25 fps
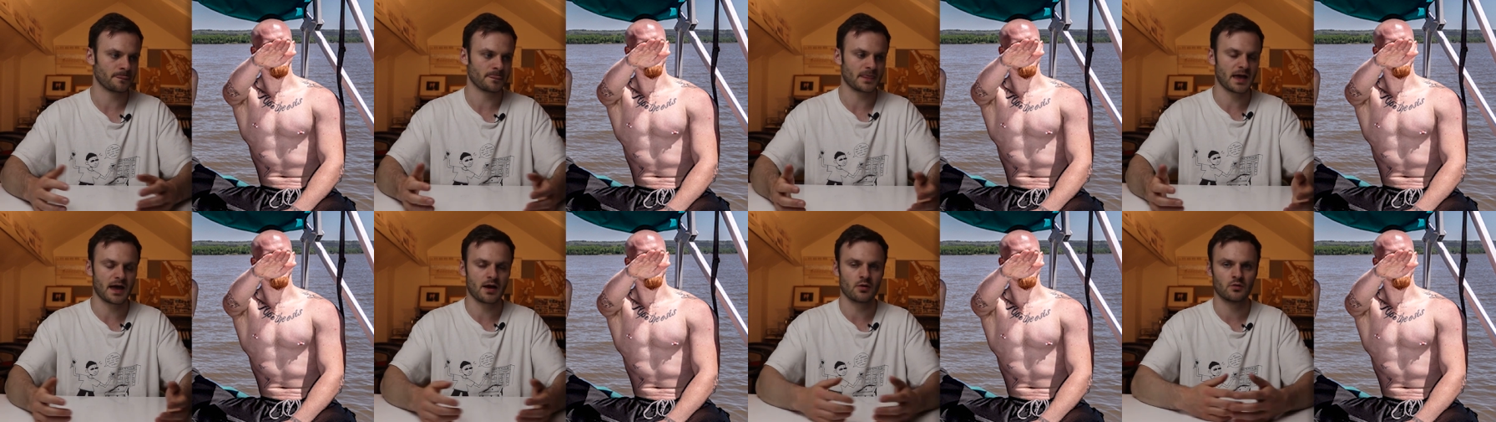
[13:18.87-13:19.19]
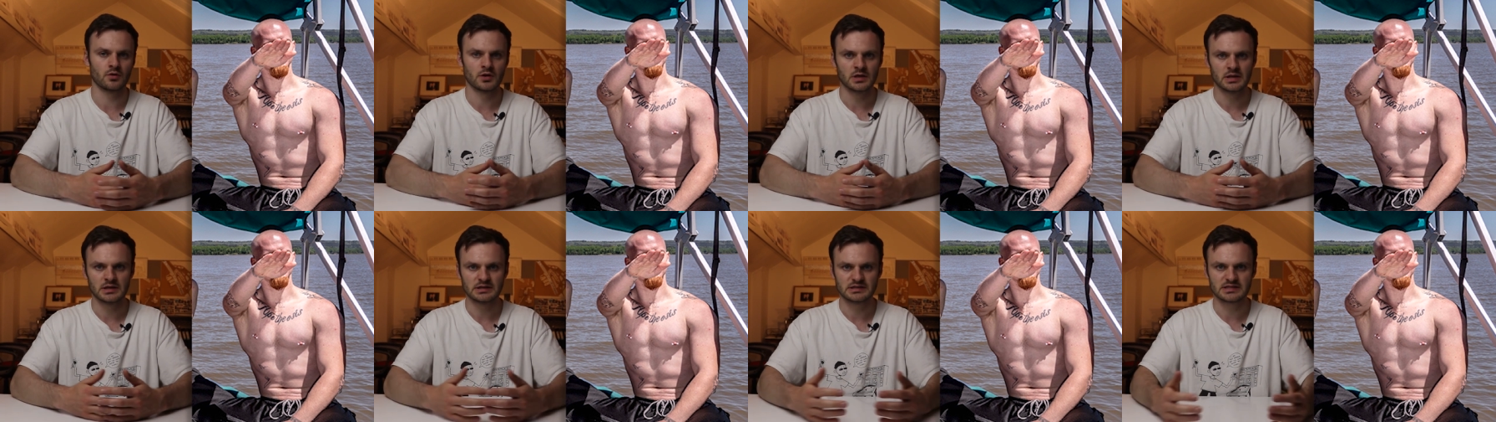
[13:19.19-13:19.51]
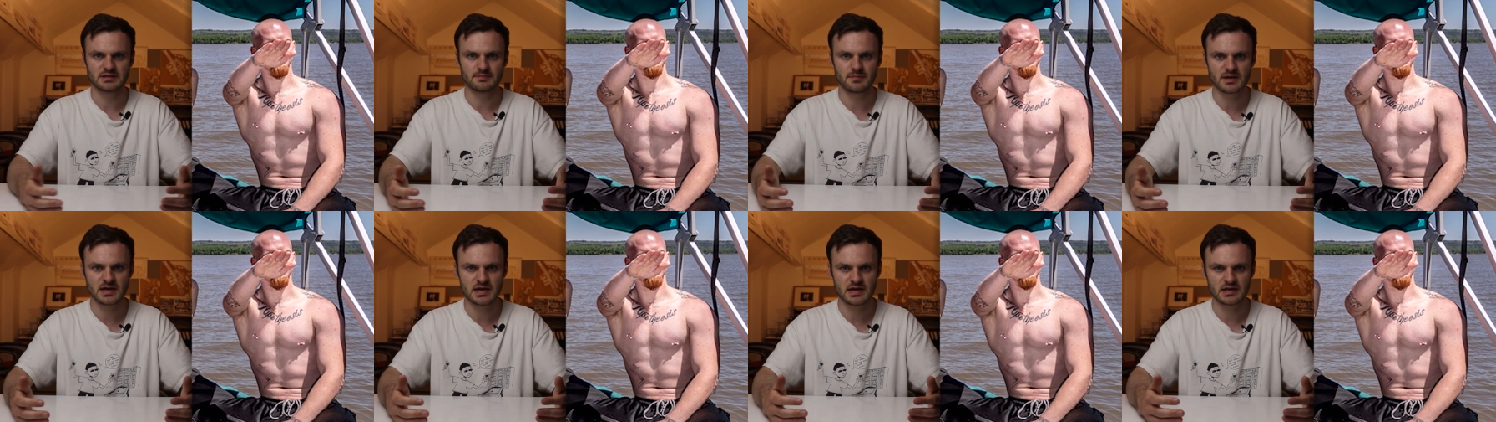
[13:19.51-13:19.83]
Now
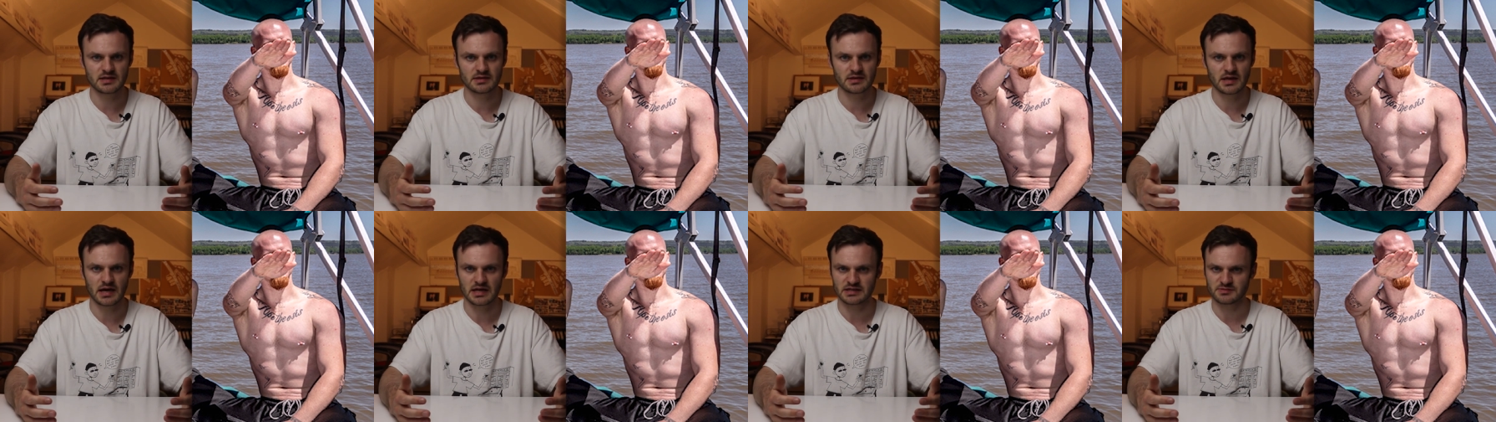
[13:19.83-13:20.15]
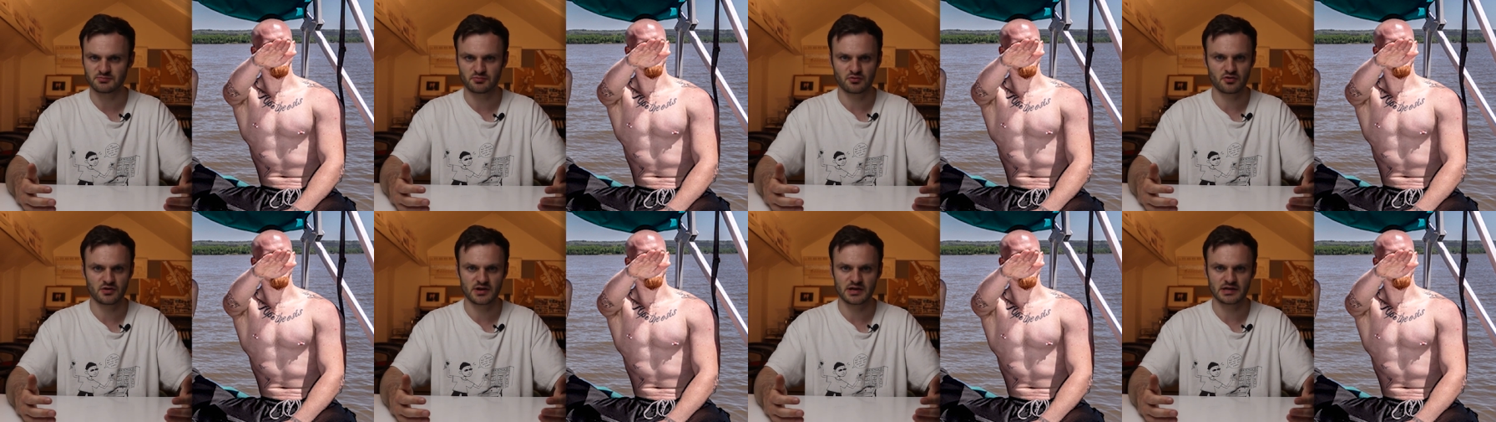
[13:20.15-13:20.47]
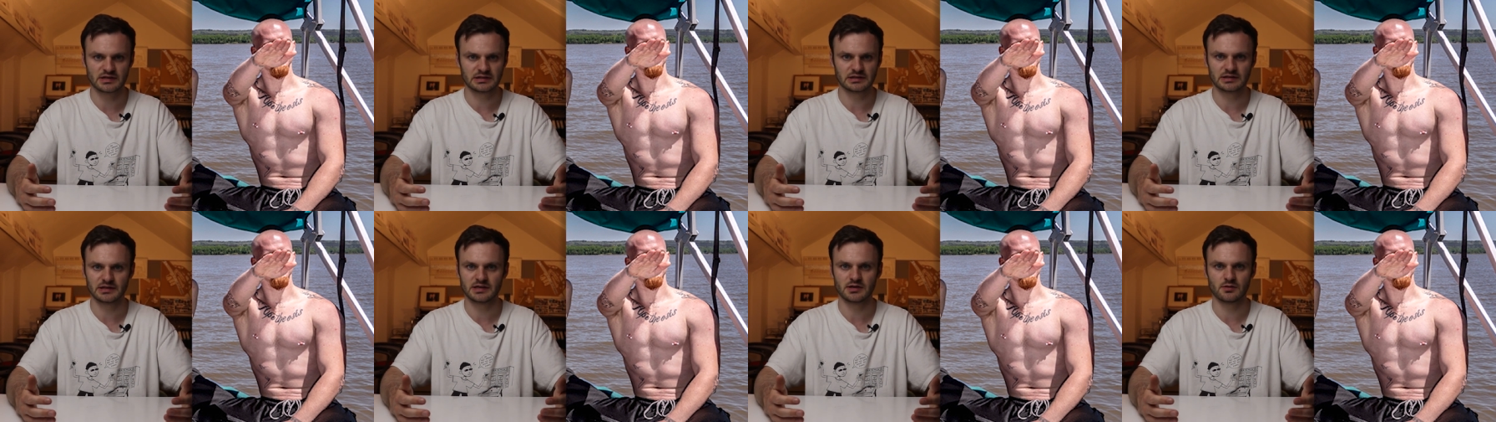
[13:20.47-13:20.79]
to me that's
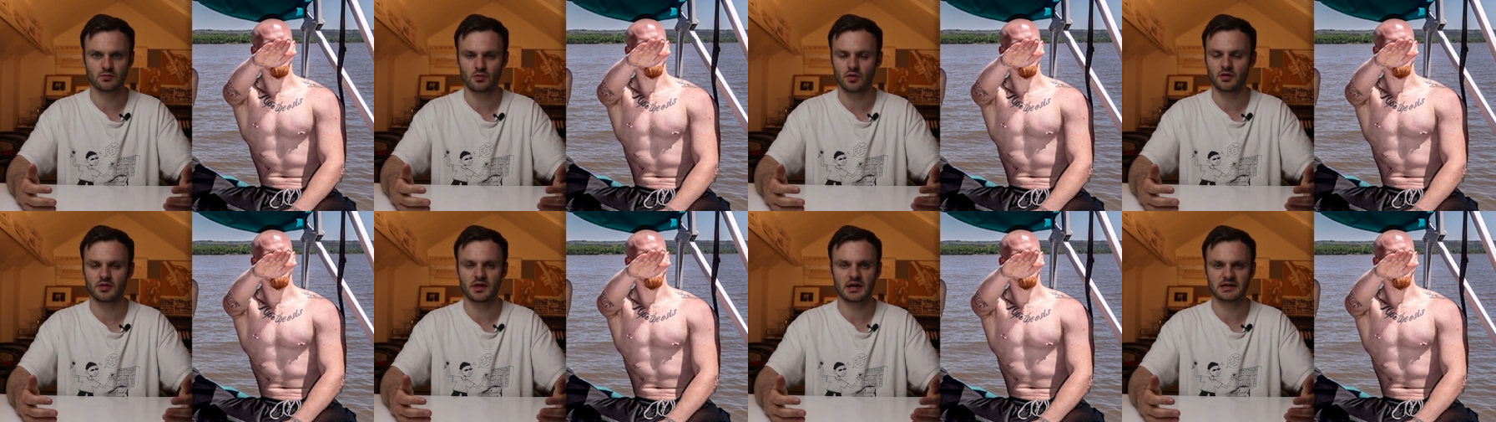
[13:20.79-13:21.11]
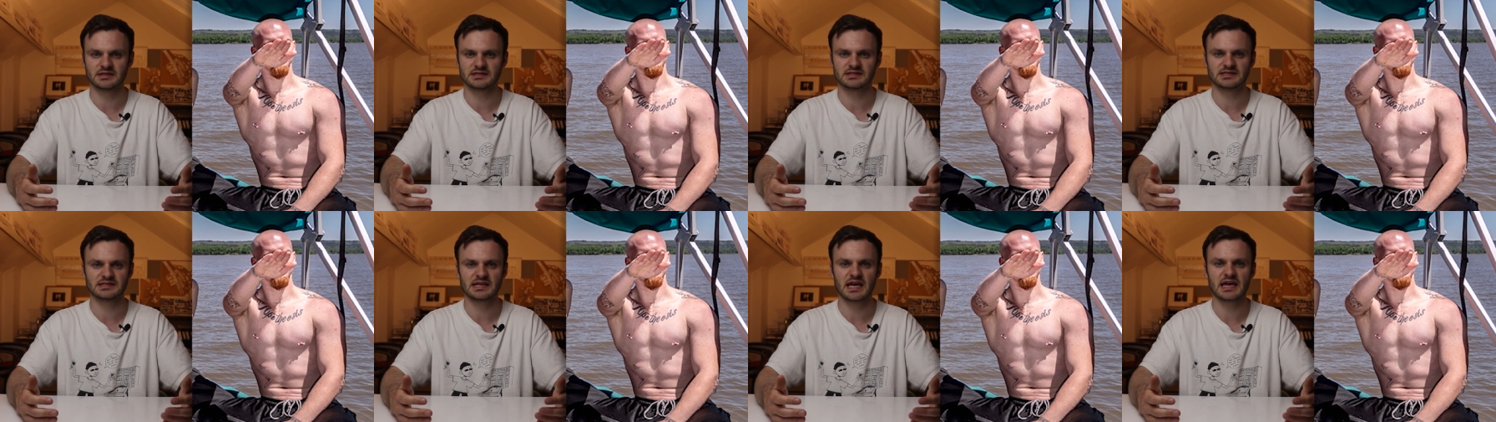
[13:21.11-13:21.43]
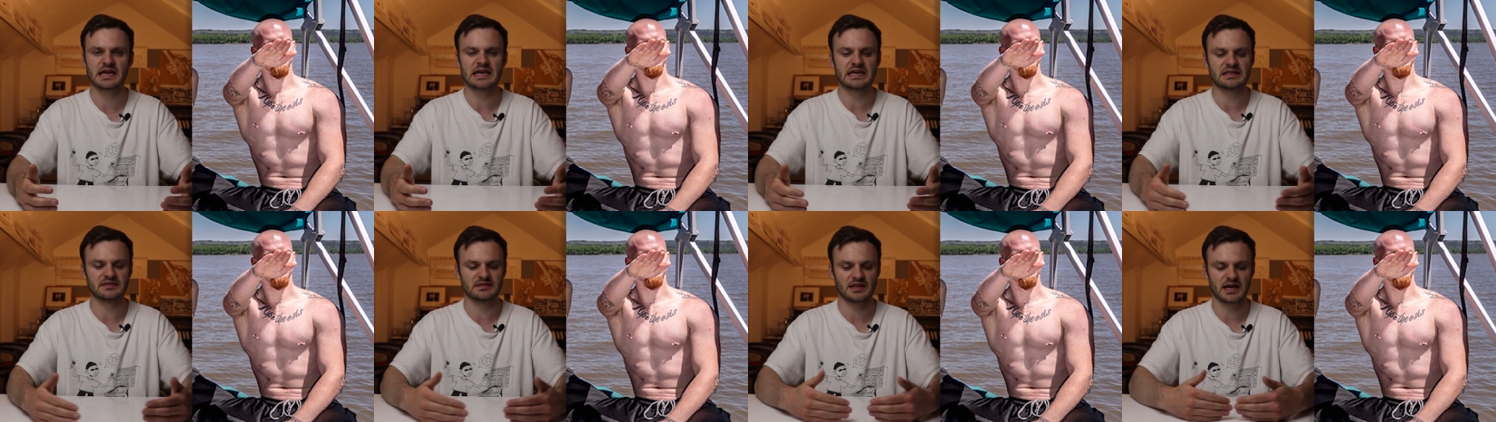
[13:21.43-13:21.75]
pretty clear what that's
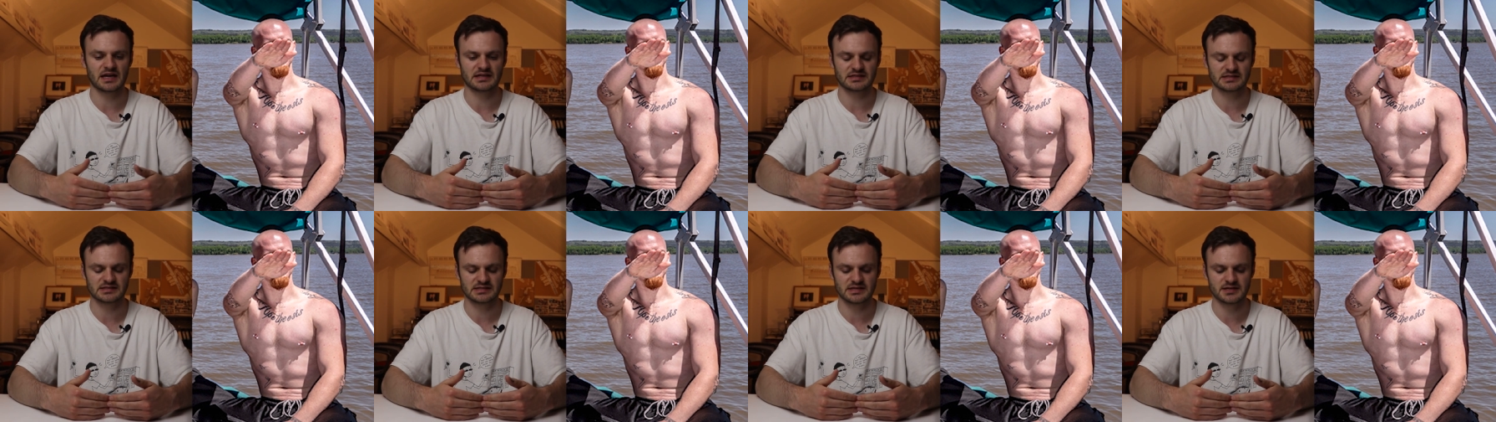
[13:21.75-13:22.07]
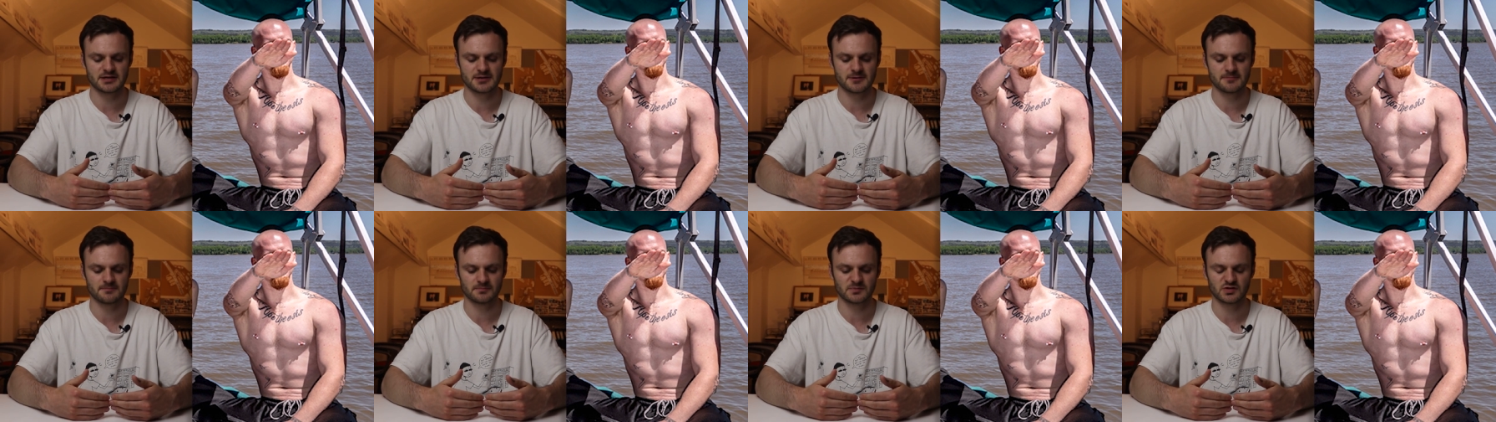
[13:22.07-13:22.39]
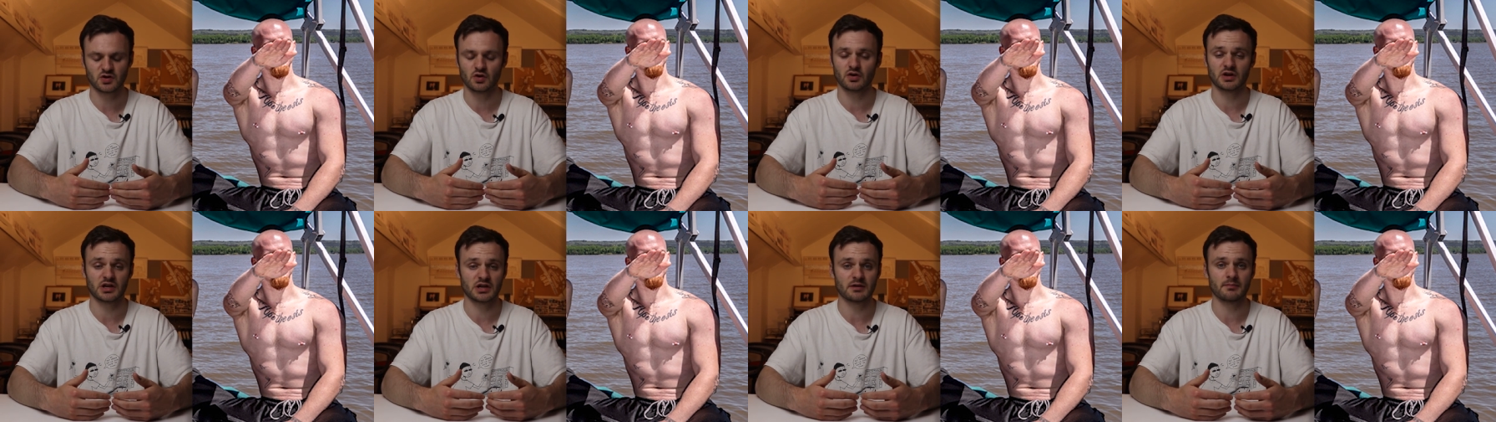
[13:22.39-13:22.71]
saying. That's um,
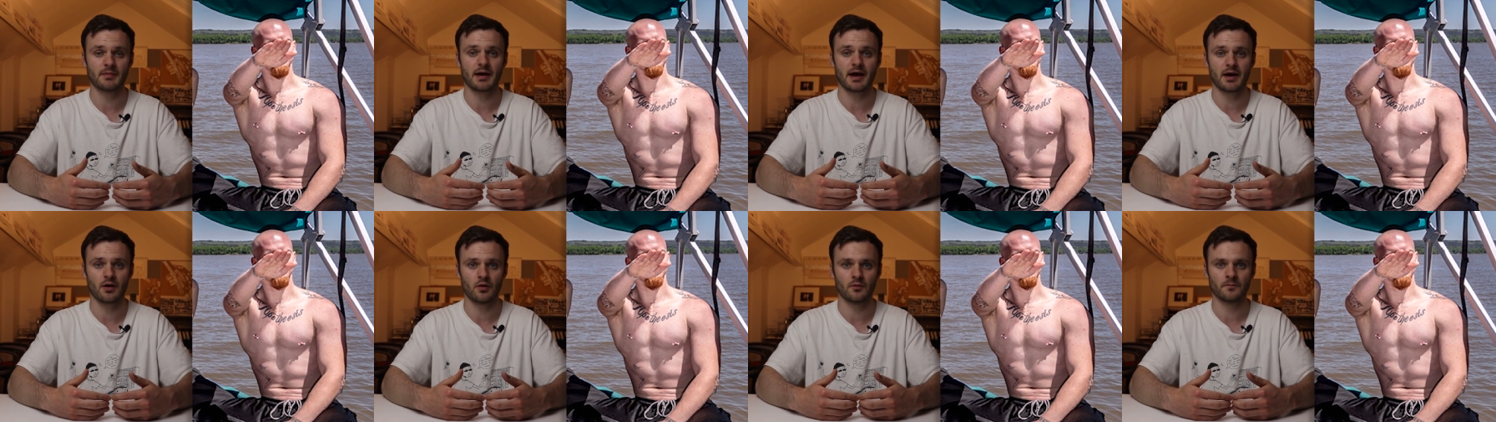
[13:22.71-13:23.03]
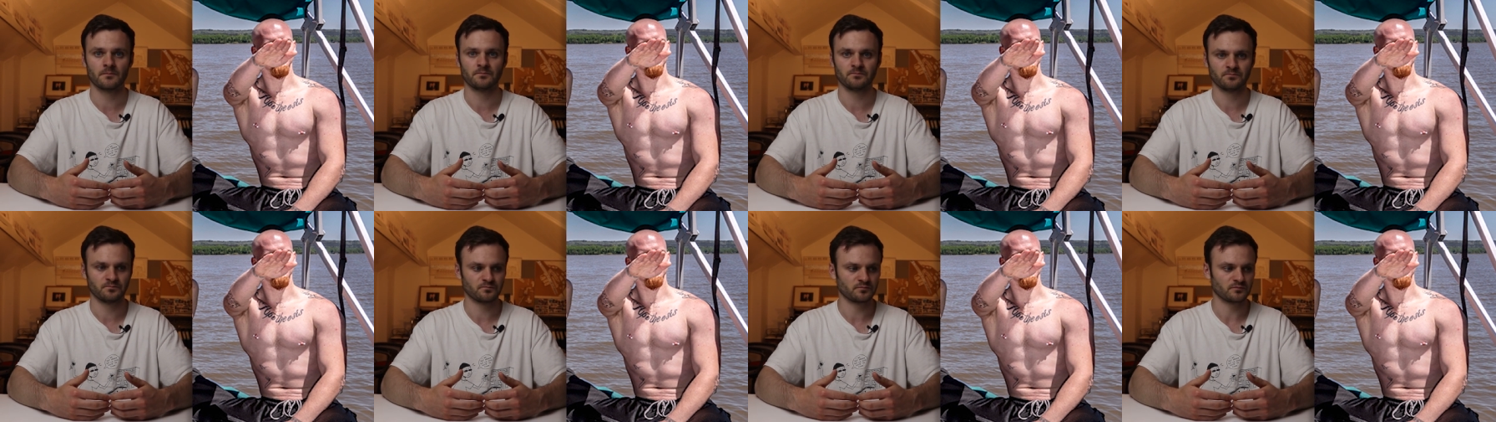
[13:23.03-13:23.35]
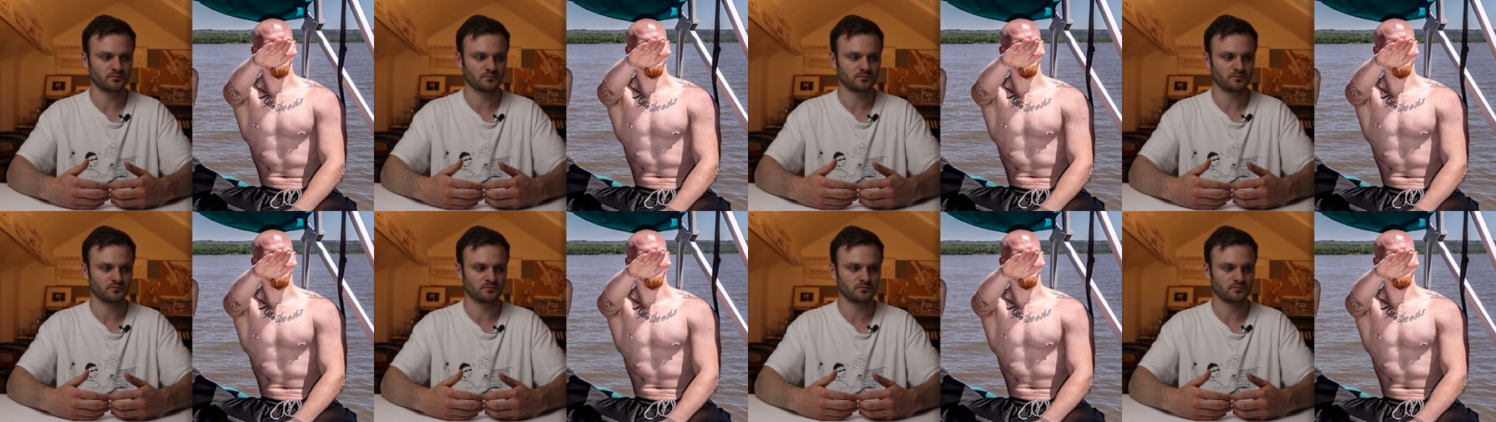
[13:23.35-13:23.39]
talking about